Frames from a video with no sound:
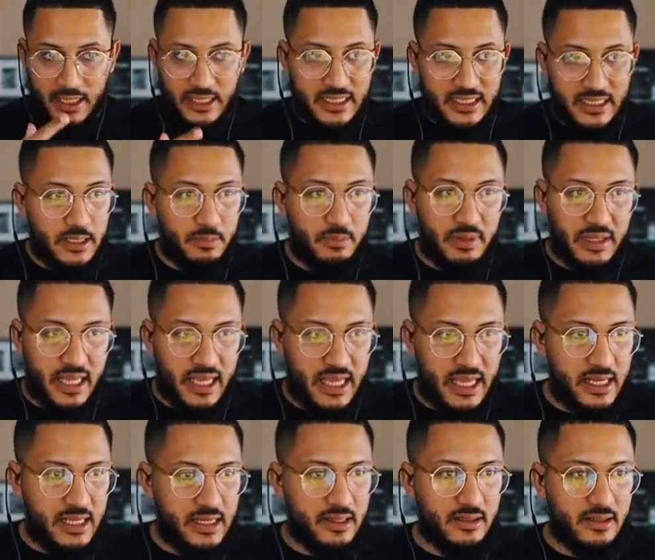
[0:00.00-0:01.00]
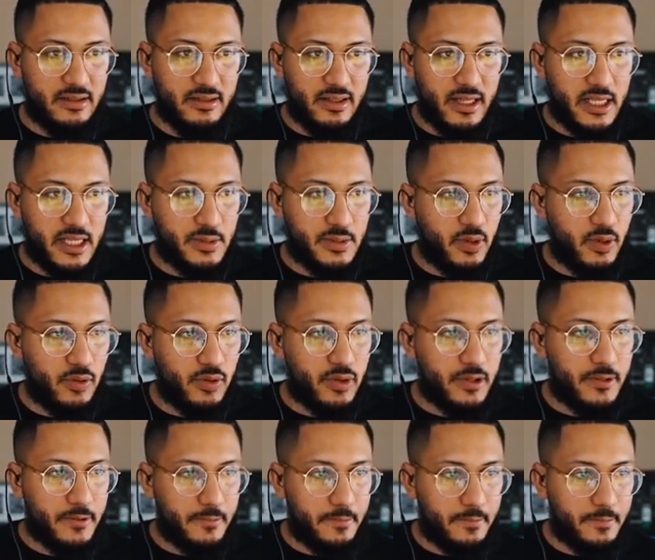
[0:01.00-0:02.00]
need to see the blade. And now bulk. I will
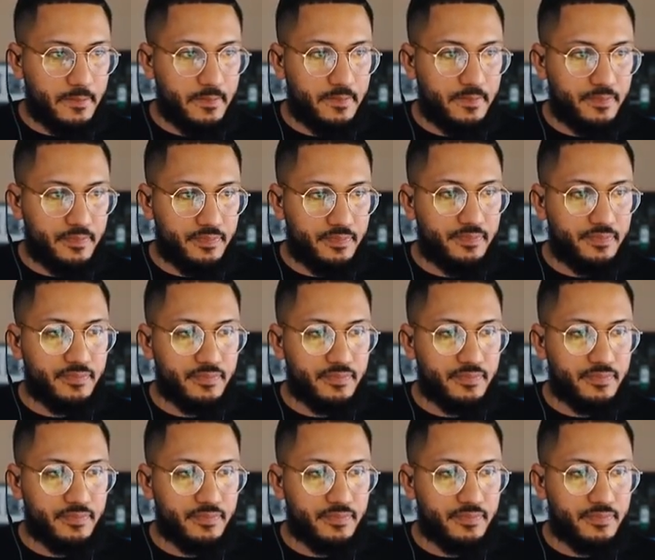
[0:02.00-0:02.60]
do some detail